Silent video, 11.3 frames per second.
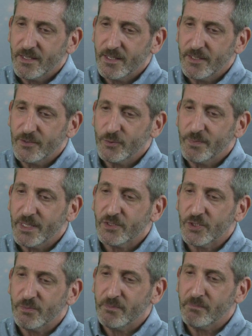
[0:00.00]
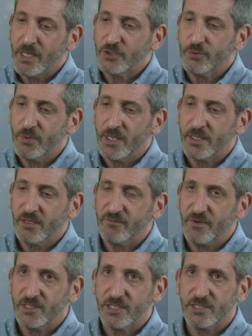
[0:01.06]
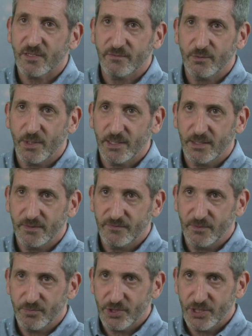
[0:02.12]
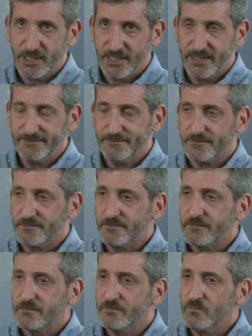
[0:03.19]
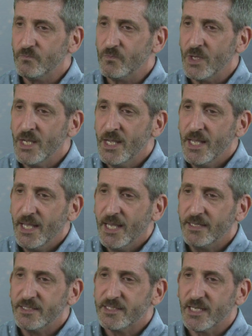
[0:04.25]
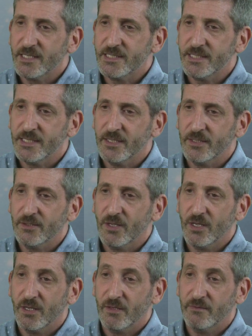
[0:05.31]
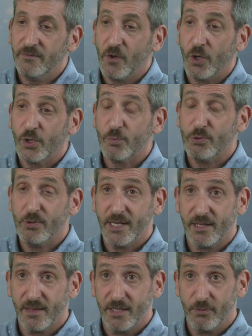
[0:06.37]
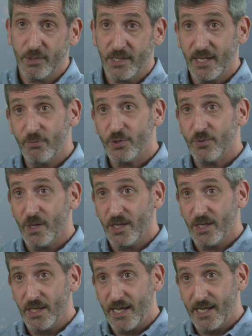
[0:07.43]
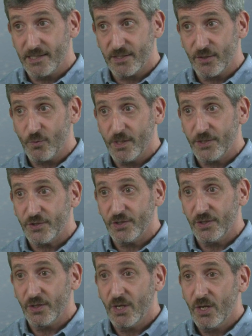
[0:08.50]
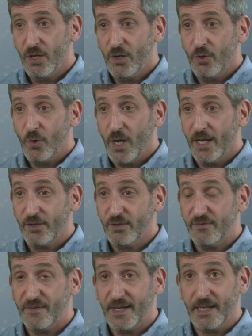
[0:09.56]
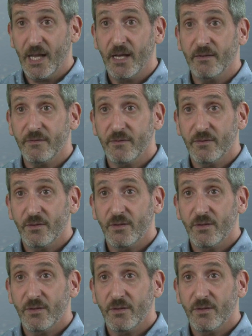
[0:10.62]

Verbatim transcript: Umberto Maturana and Francisco Varela from Chile, had this idea of autopoietic theory. They were trying to ask the question, how do you define life?